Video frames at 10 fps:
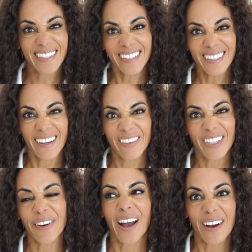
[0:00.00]
it's nice to have a
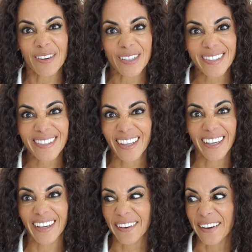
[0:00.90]
new house.
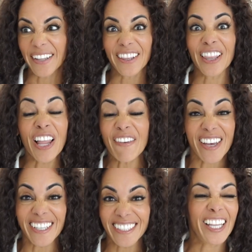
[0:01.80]
Like, I love
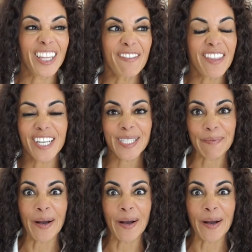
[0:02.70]
it. I love that it's